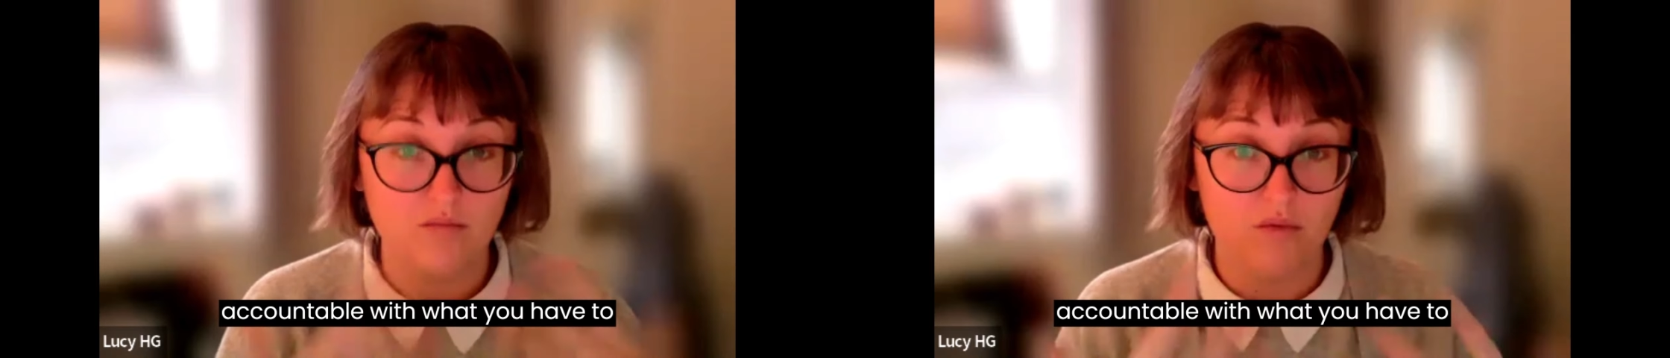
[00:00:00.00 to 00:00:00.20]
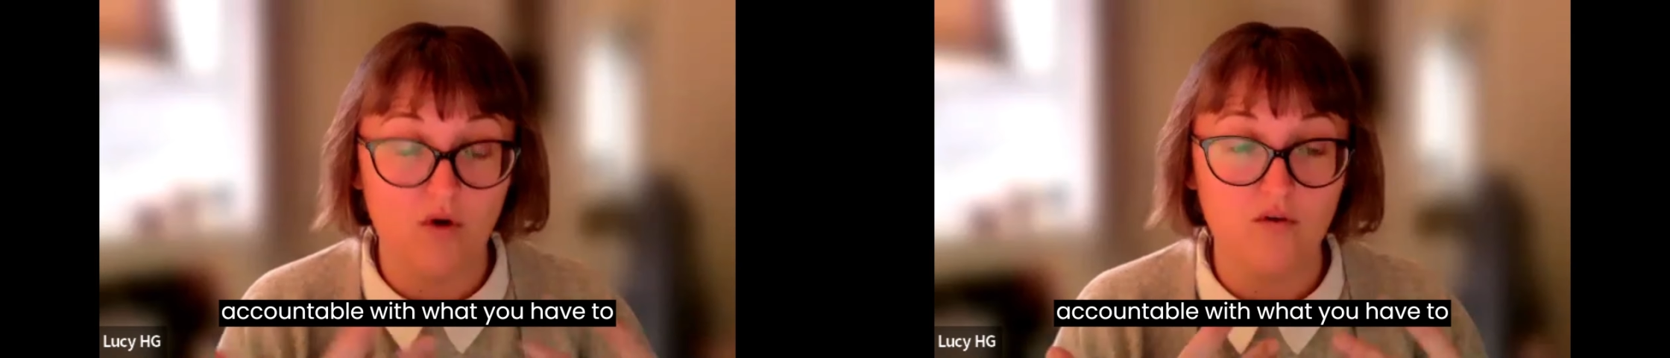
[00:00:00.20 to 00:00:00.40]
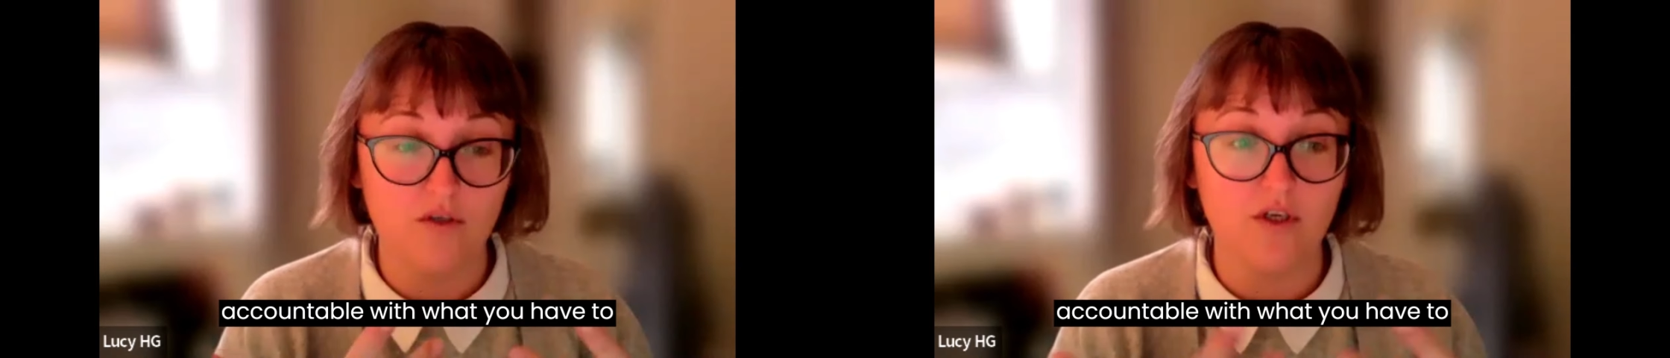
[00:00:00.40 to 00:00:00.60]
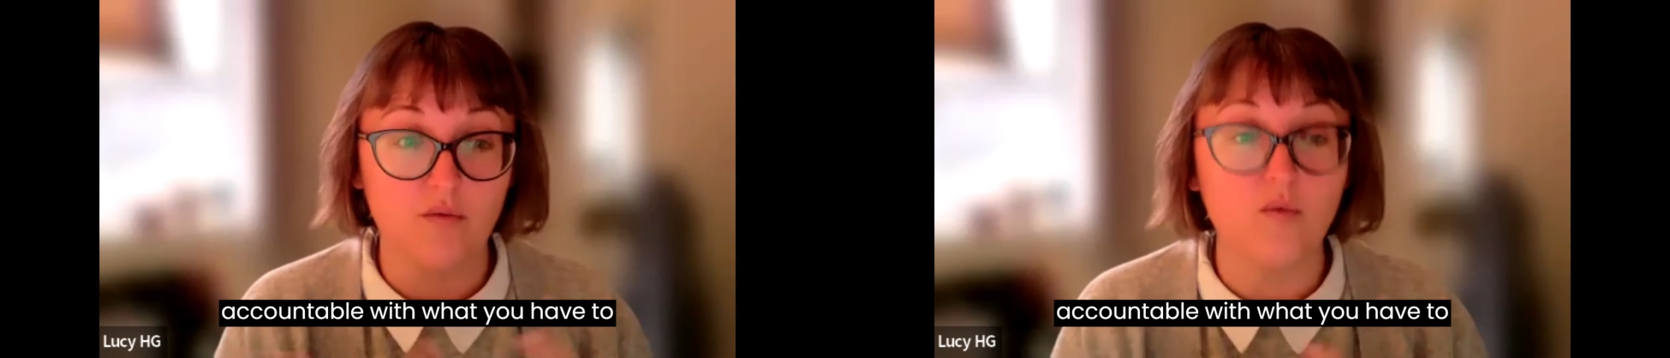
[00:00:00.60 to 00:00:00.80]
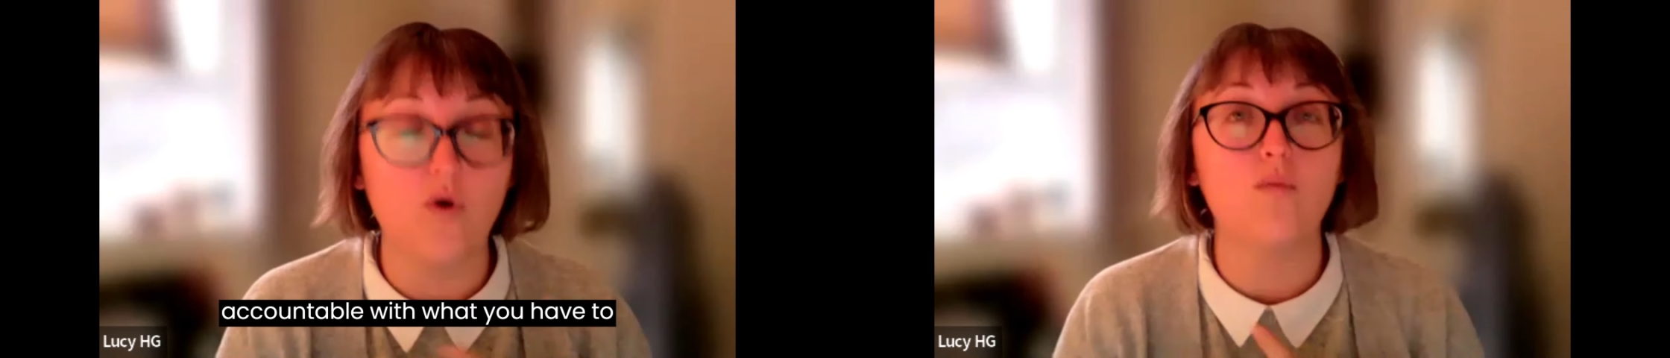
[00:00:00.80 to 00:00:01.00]
what you know
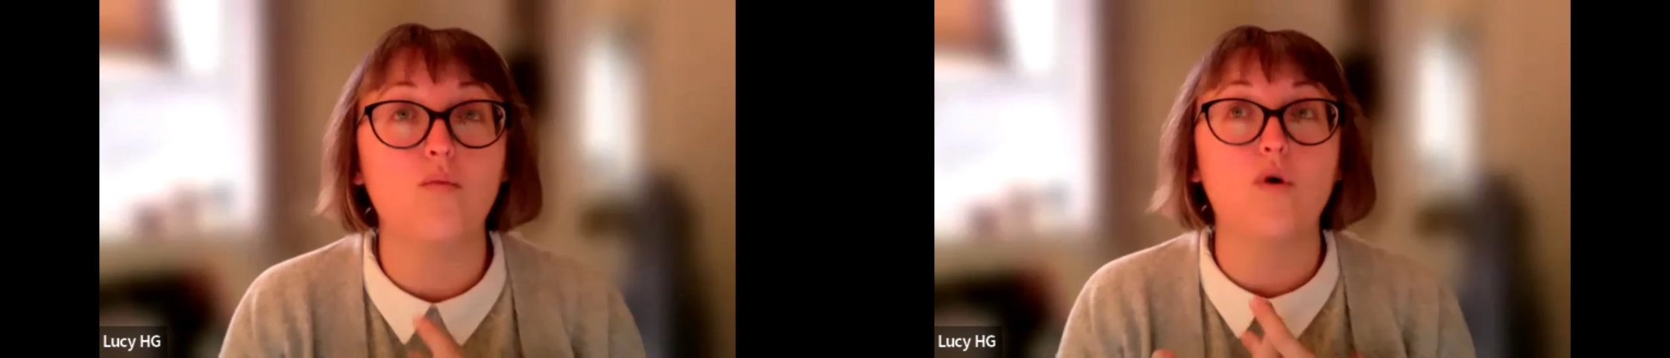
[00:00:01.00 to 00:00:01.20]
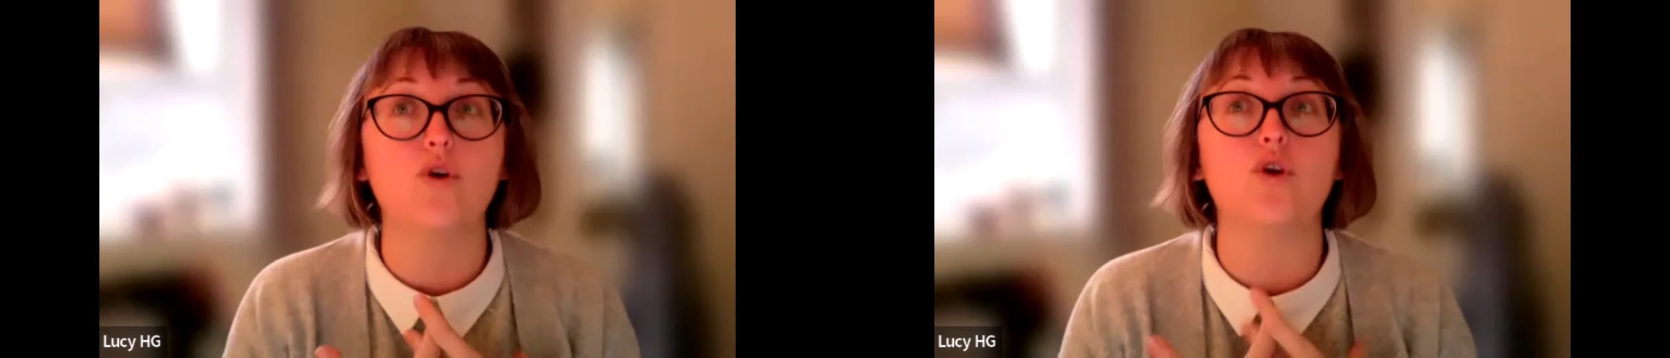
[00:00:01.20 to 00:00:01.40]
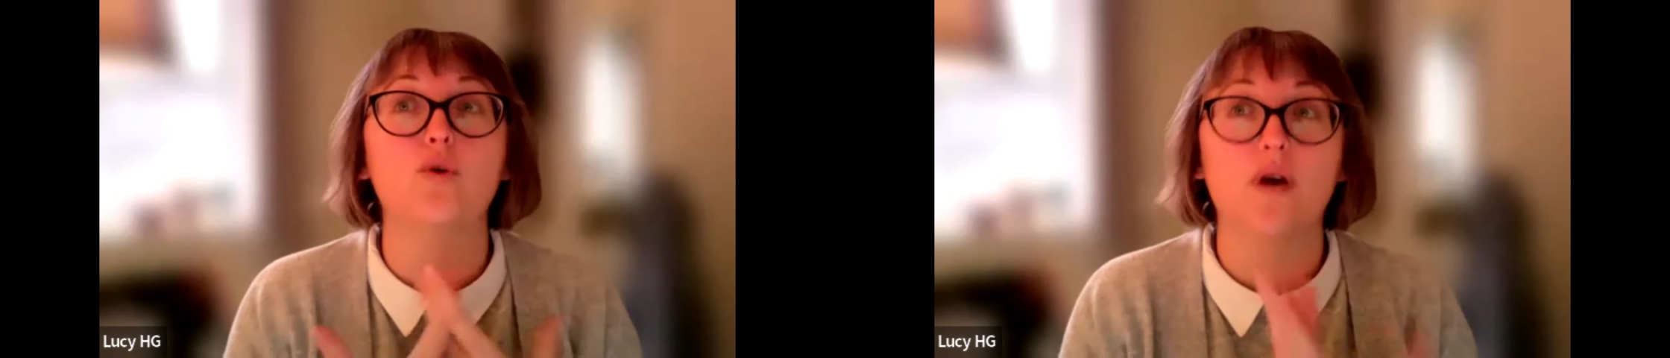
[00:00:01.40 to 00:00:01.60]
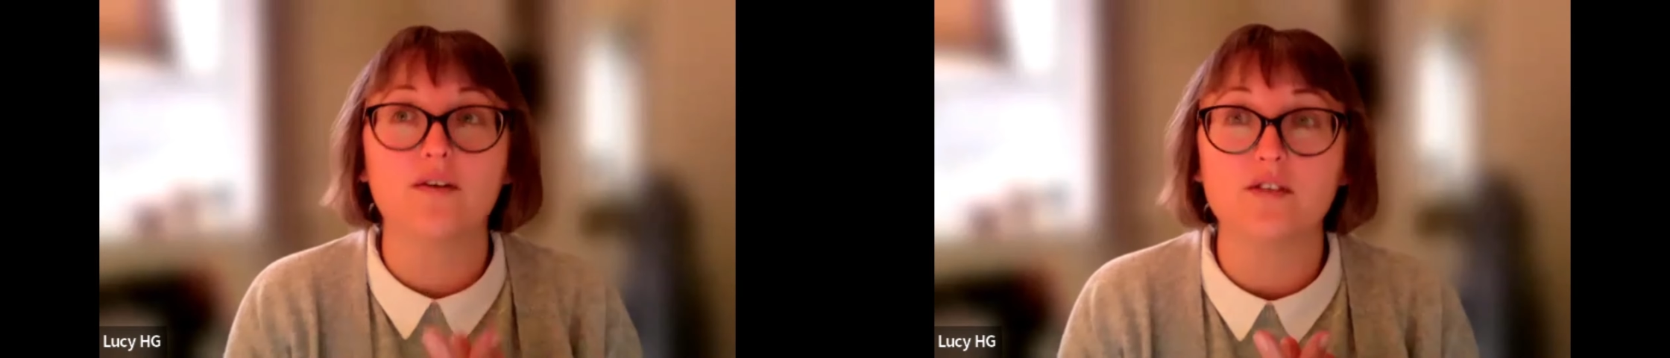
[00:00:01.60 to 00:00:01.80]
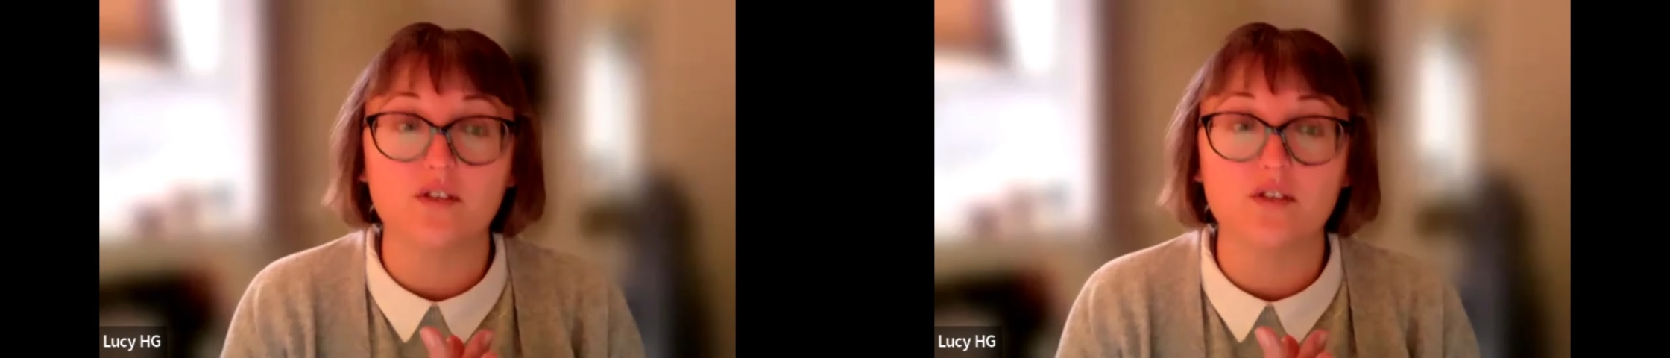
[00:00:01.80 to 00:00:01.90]
what what you have to